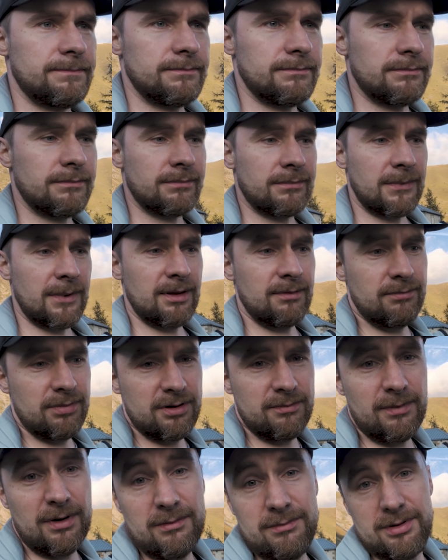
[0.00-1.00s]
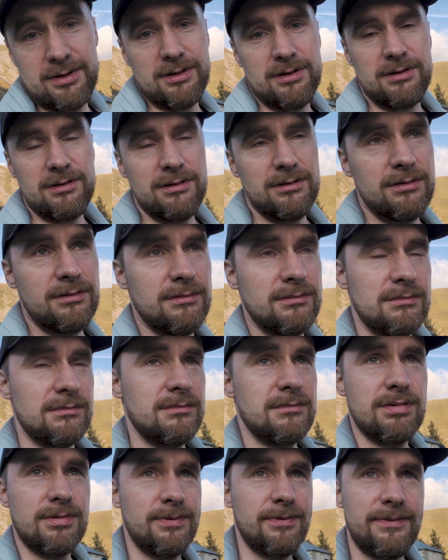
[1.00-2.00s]
Mm, but maybe
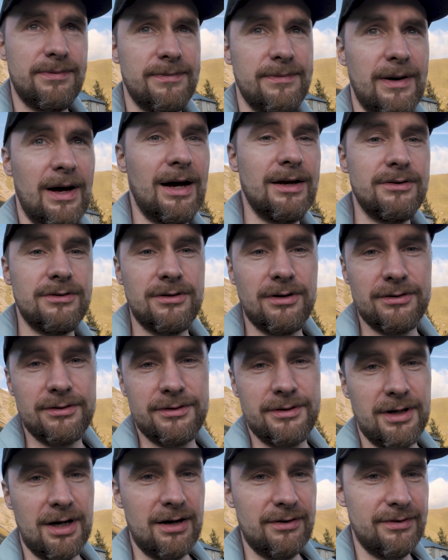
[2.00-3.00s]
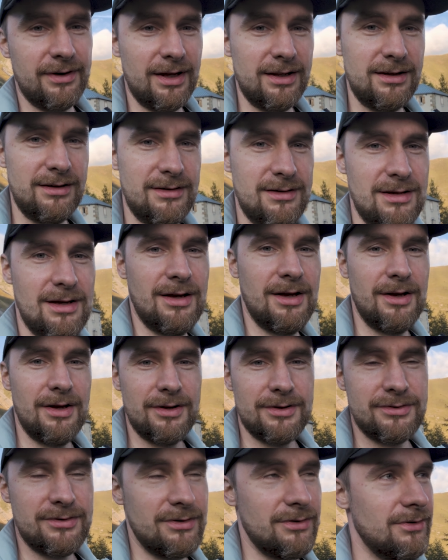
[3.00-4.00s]
I don't have any,
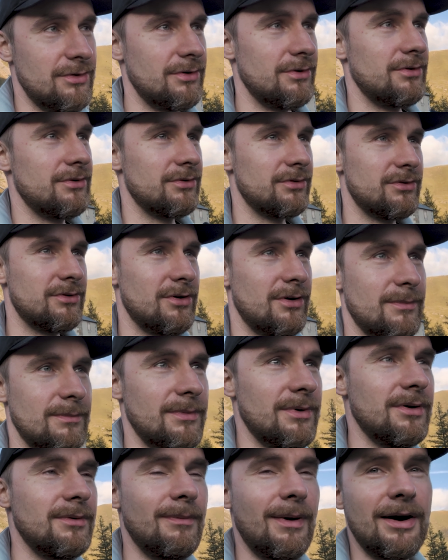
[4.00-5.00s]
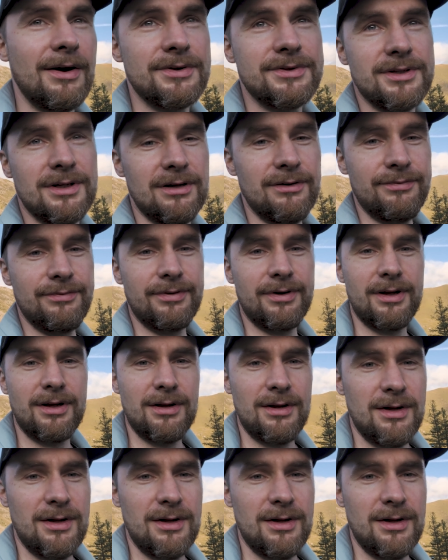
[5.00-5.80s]
so you could come by yourself.